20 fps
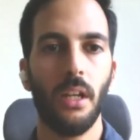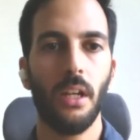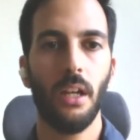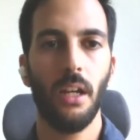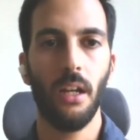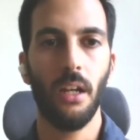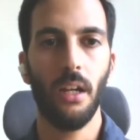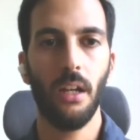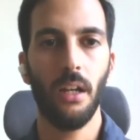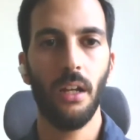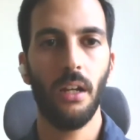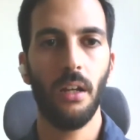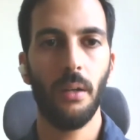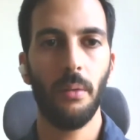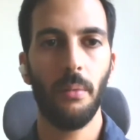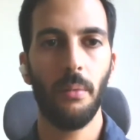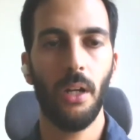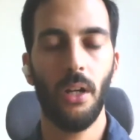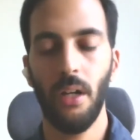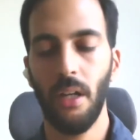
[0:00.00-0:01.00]

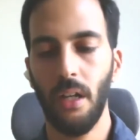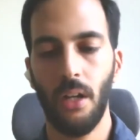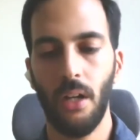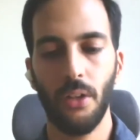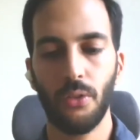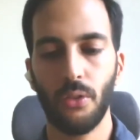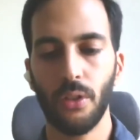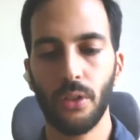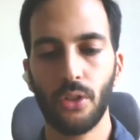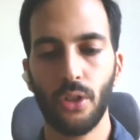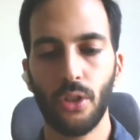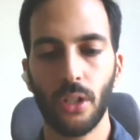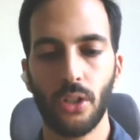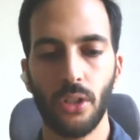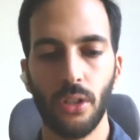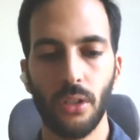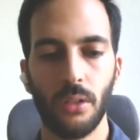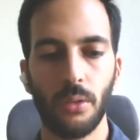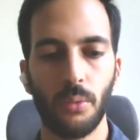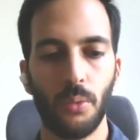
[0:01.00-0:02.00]
other
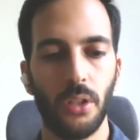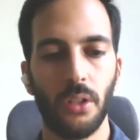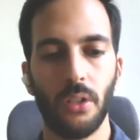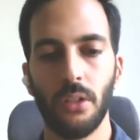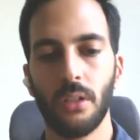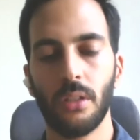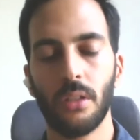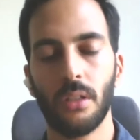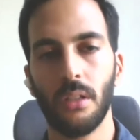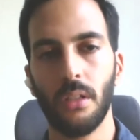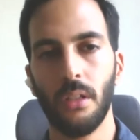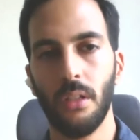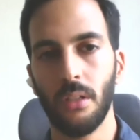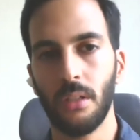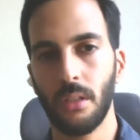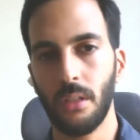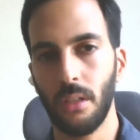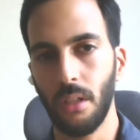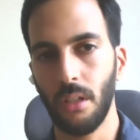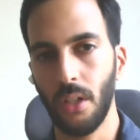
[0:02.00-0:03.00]
restrictions, whether
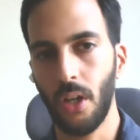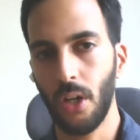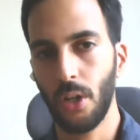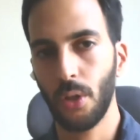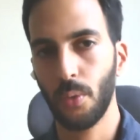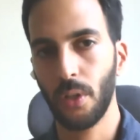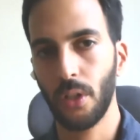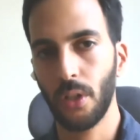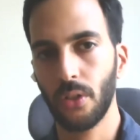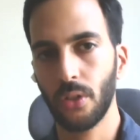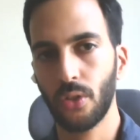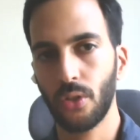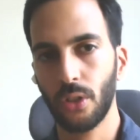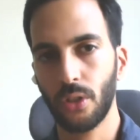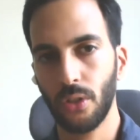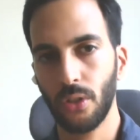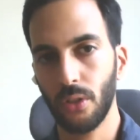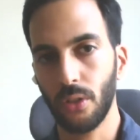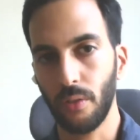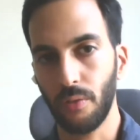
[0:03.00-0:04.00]
it's the hardware
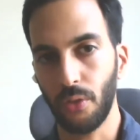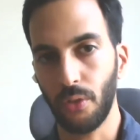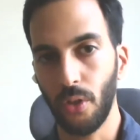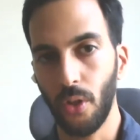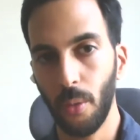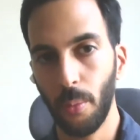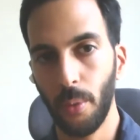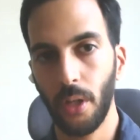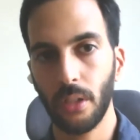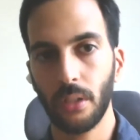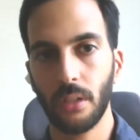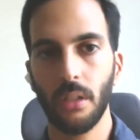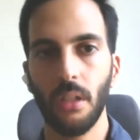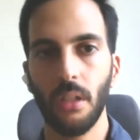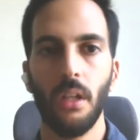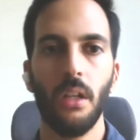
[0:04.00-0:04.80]
restrictions of the robot,